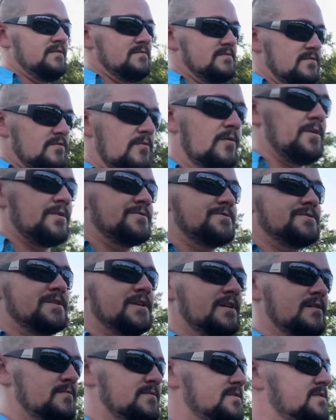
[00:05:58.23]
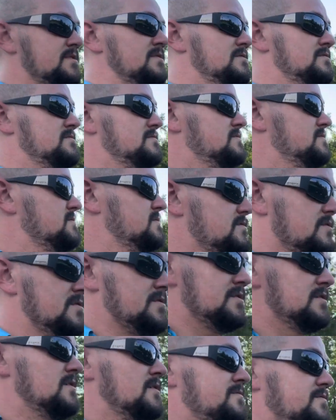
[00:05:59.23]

a little water snake, but still just enough